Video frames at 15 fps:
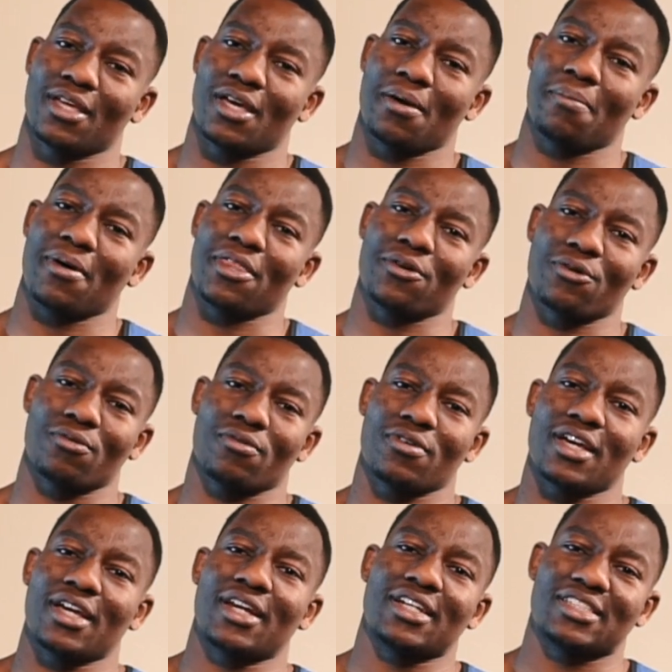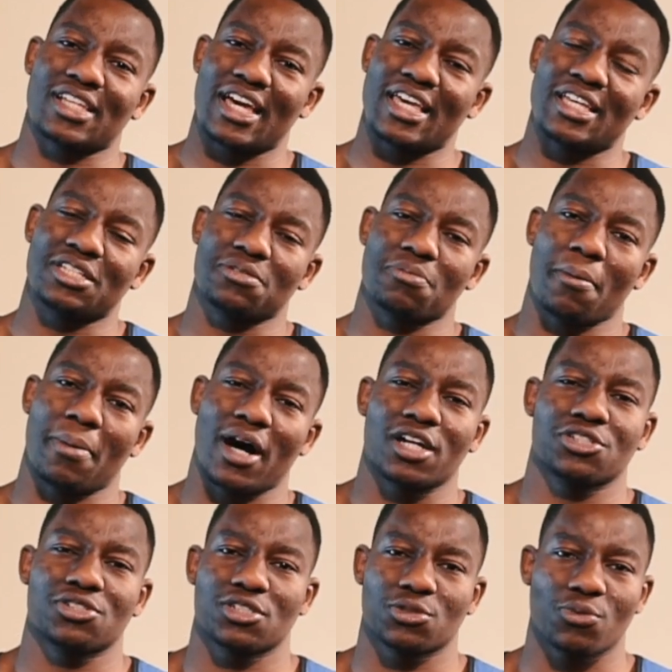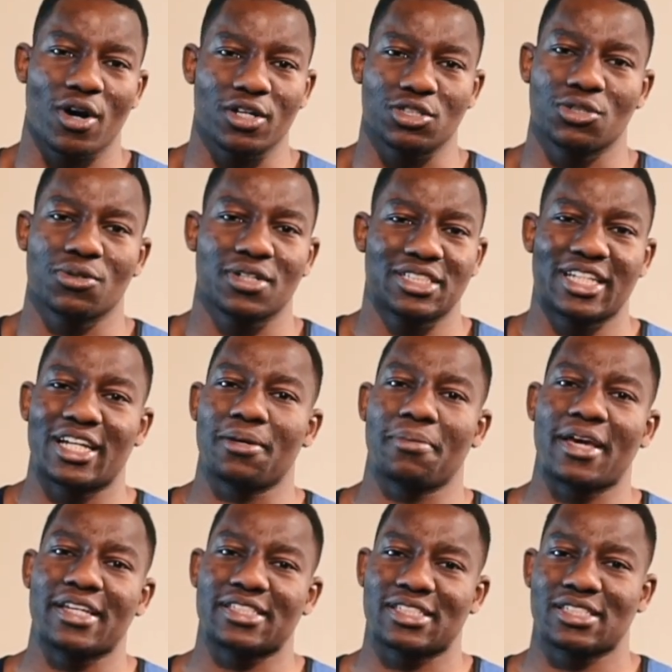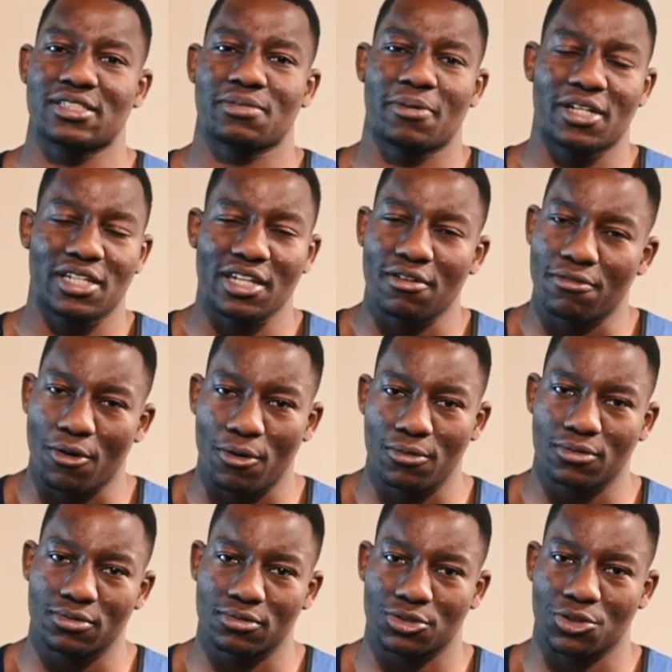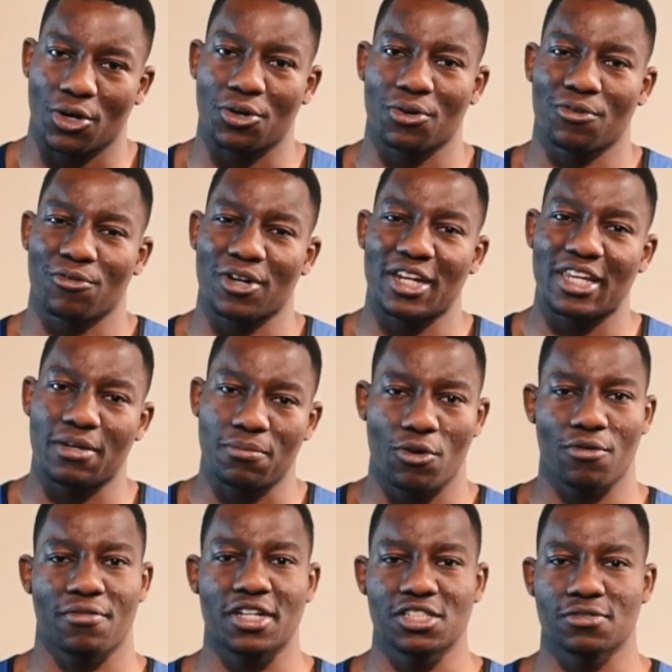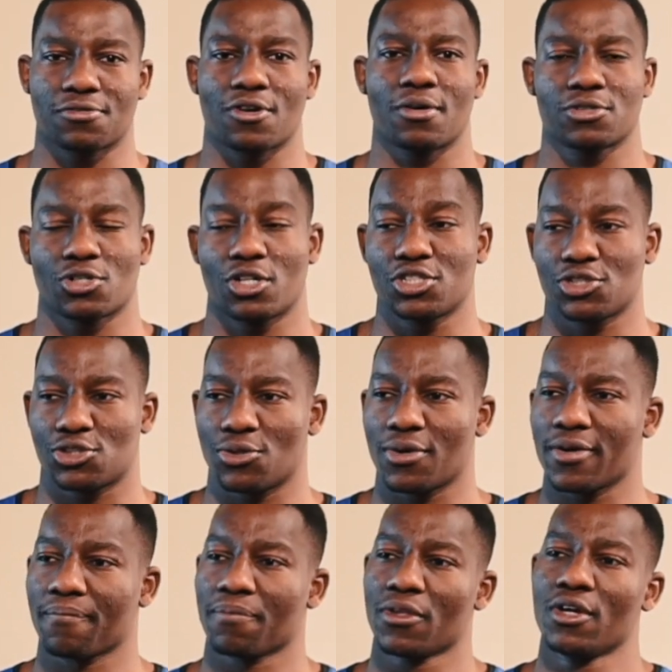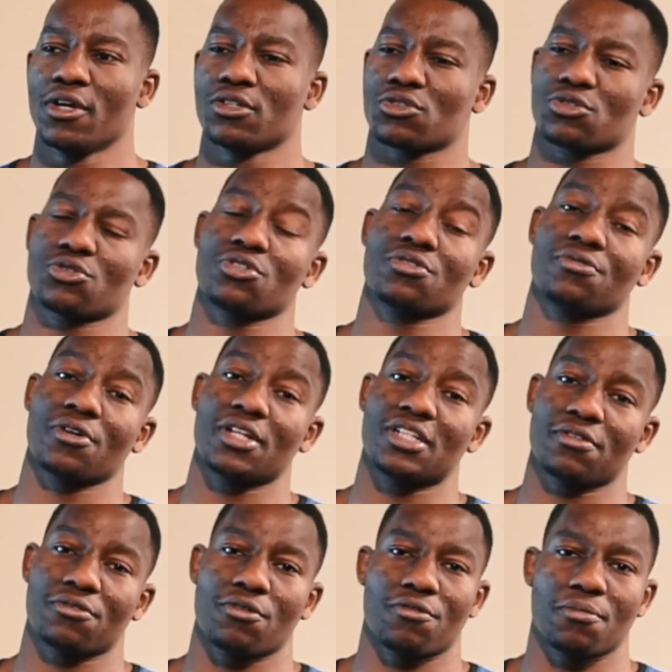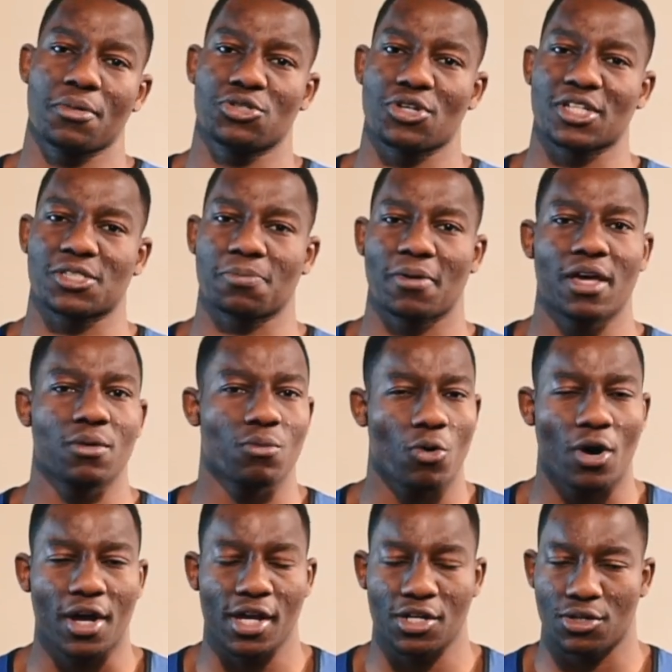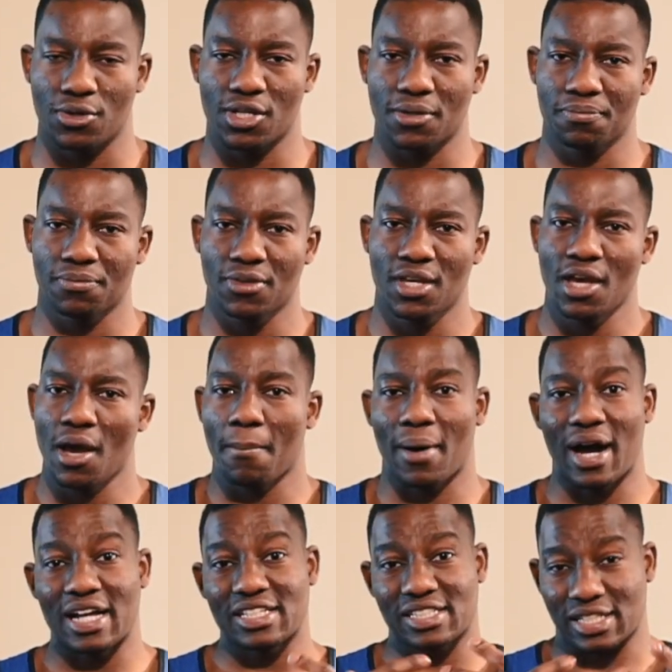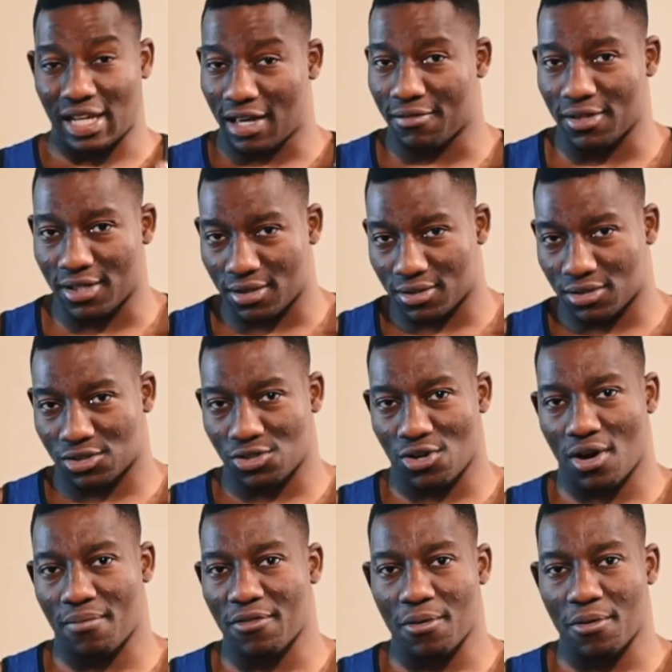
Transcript: but they don't realize that it is my passion, is what I do on a daily basis by default. So I don't really need motivation for it, so I just do it. So it's very difficult for me to explain why I do it, but I just love it. So I'm very